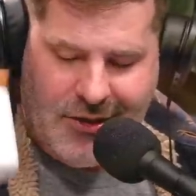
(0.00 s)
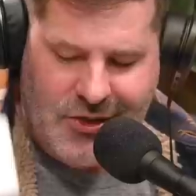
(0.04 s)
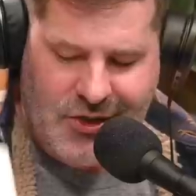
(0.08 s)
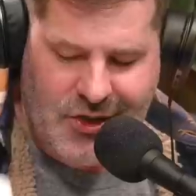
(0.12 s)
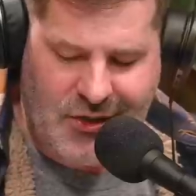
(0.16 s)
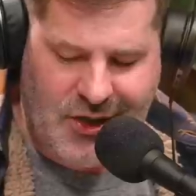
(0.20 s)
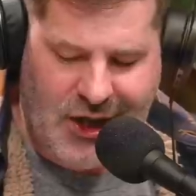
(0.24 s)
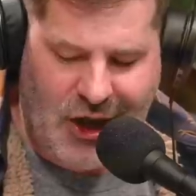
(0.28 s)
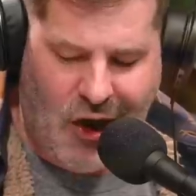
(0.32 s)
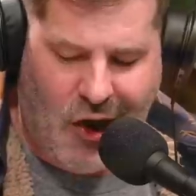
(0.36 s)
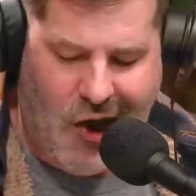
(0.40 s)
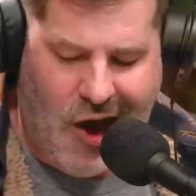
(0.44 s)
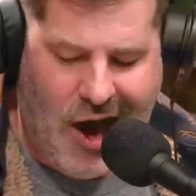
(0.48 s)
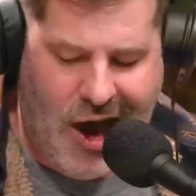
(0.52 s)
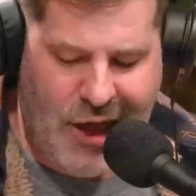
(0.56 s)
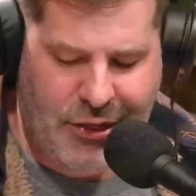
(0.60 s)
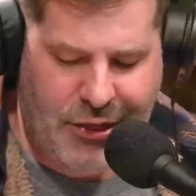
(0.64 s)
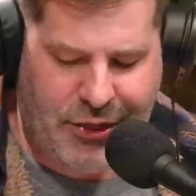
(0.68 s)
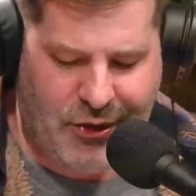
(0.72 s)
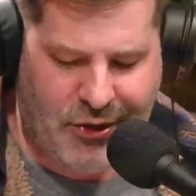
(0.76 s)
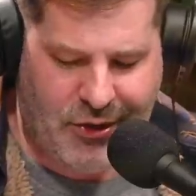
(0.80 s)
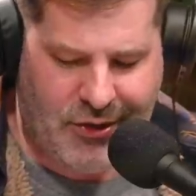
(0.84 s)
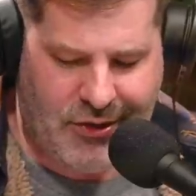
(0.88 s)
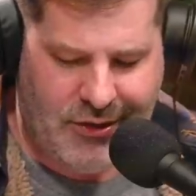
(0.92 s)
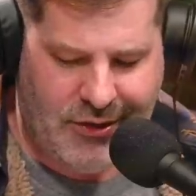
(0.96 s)
to the
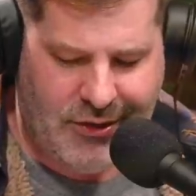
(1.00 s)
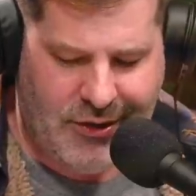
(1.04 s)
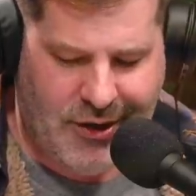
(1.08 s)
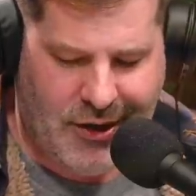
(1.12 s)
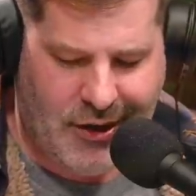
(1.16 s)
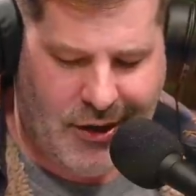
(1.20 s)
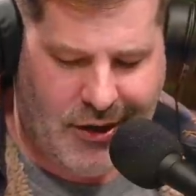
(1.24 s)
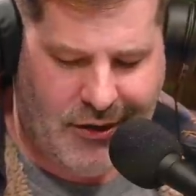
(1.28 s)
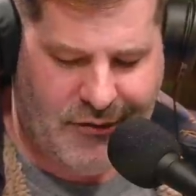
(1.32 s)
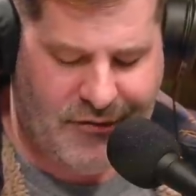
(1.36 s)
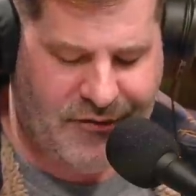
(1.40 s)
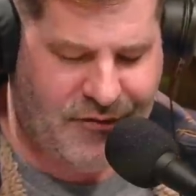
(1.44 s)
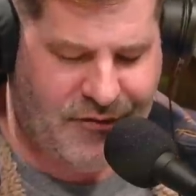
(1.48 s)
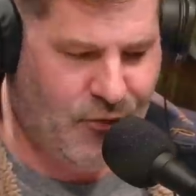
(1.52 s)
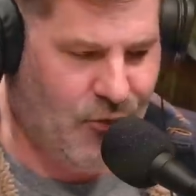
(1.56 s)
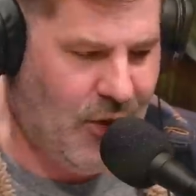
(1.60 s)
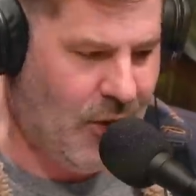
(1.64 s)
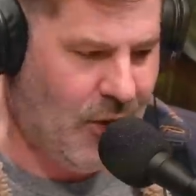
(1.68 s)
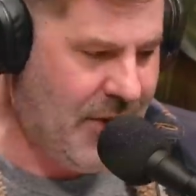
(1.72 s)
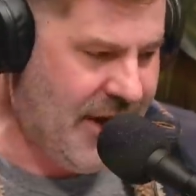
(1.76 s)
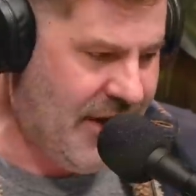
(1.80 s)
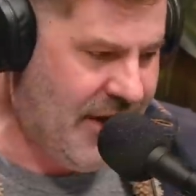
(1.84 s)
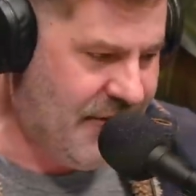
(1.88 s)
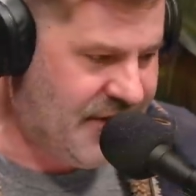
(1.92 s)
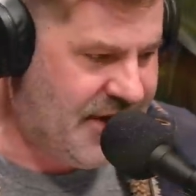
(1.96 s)
author of
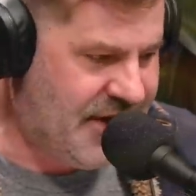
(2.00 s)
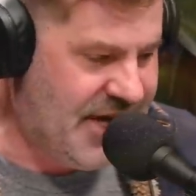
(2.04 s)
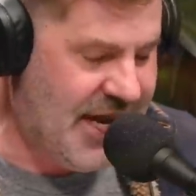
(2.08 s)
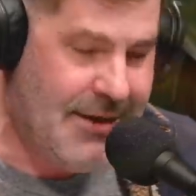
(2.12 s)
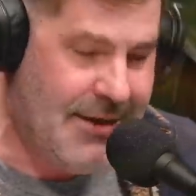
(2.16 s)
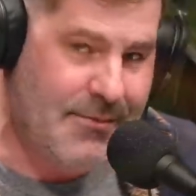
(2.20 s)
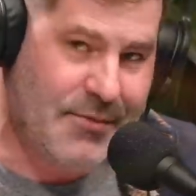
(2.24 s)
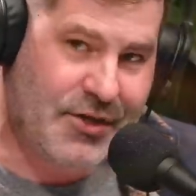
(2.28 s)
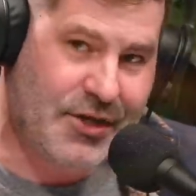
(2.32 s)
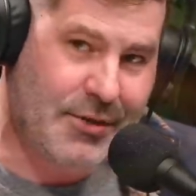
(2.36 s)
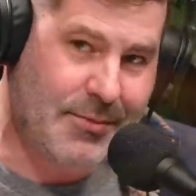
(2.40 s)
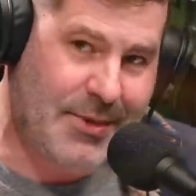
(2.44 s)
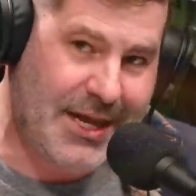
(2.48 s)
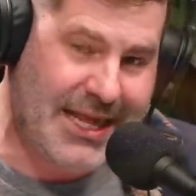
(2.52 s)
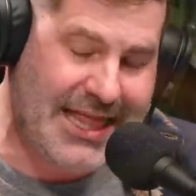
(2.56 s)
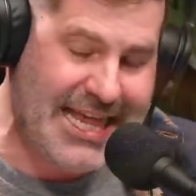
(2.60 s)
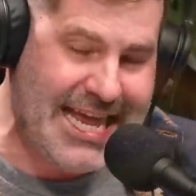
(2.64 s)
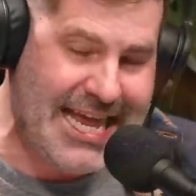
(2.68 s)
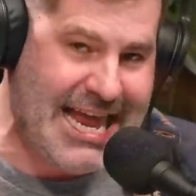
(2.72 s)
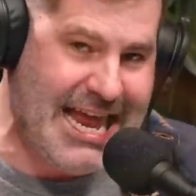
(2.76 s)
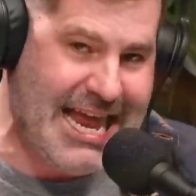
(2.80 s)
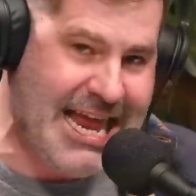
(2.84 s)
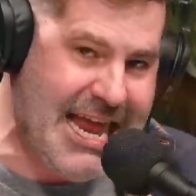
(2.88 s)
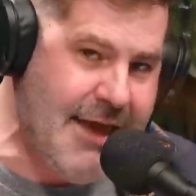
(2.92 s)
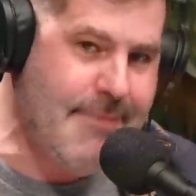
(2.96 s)
what we have deemed to be
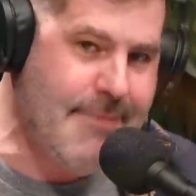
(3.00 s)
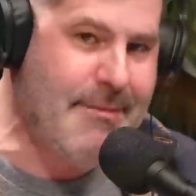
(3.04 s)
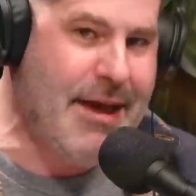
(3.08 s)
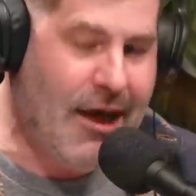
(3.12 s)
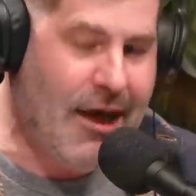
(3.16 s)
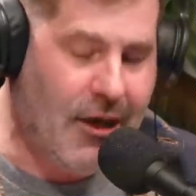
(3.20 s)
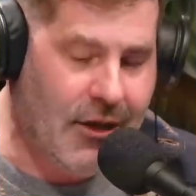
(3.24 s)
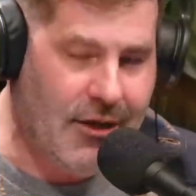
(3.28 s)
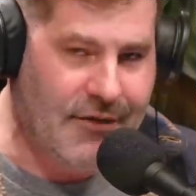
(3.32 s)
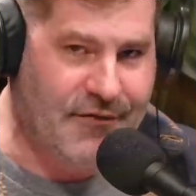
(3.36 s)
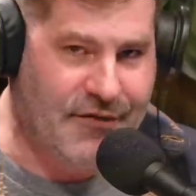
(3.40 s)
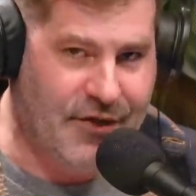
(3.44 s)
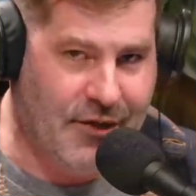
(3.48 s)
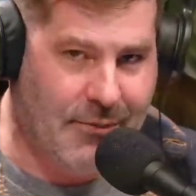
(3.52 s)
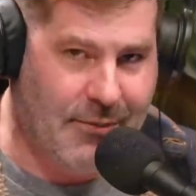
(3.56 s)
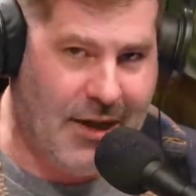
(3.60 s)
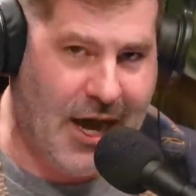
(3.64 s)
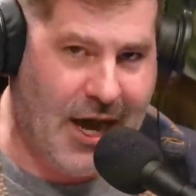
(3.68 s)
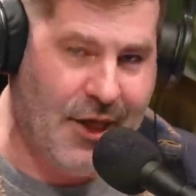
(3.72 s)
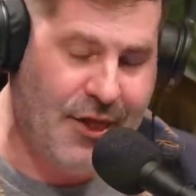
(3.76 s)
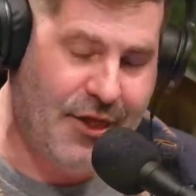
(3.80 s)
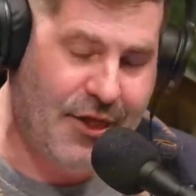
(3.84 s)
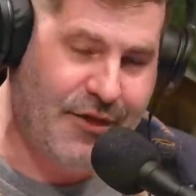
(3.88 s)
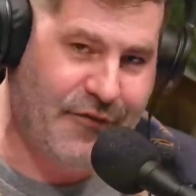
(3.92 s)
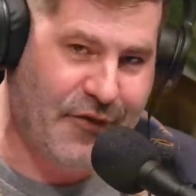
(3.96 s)
the email of the
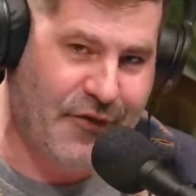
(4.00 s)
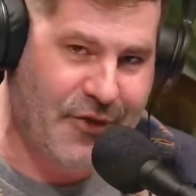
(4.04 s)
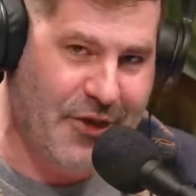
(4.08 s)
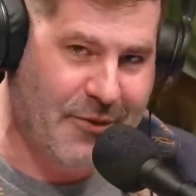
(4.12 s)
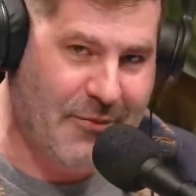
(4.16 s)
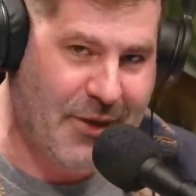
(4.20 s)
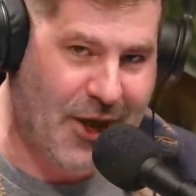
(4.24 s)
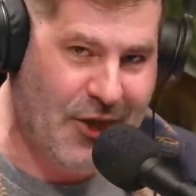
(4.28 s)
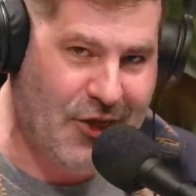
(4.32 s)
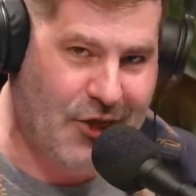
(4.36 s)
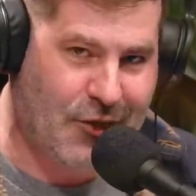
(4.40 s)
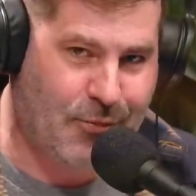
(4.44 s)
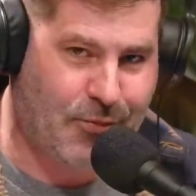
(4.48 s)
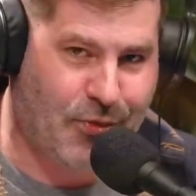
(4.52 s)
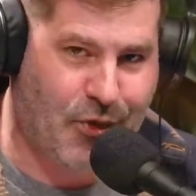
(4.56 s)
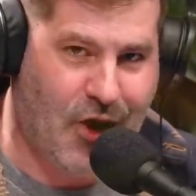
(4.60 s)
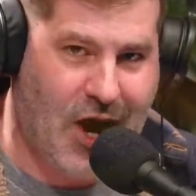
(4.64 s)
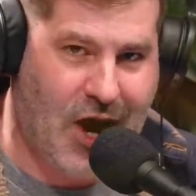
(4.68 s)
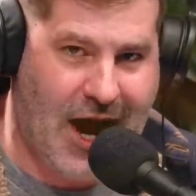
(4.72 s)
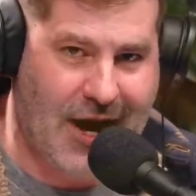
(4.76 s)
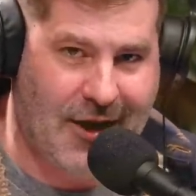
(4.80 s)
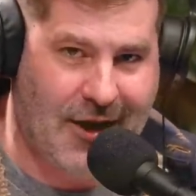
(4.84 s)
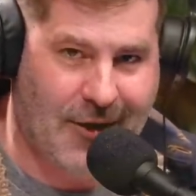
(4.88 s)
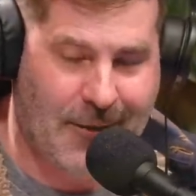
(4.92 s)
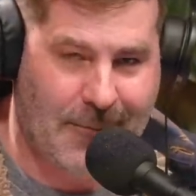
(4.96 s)
month for the month
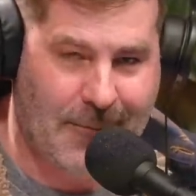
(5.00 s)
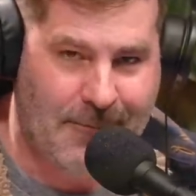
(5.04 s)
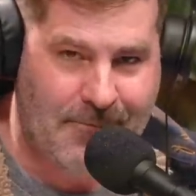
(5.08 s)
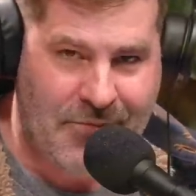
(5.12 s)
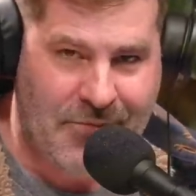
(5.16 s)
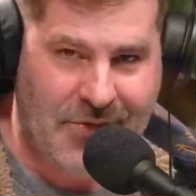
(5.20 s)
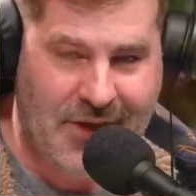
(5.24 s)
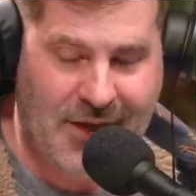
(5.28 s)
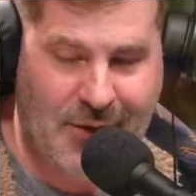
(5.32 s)
prior.